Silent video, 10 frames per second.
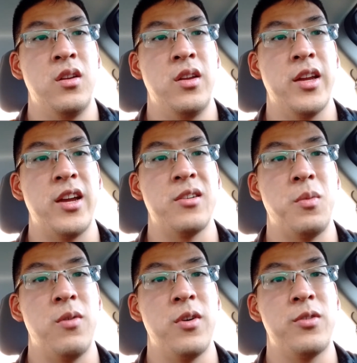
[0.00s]
in case I'm
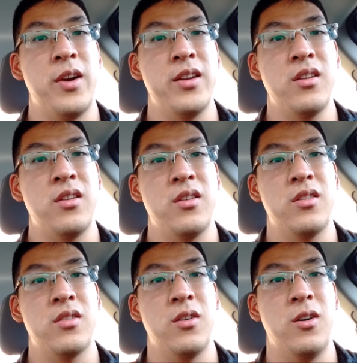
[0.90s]
overtrained.
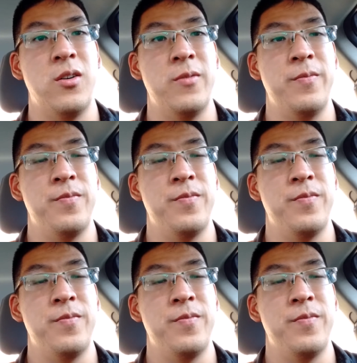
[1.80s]
So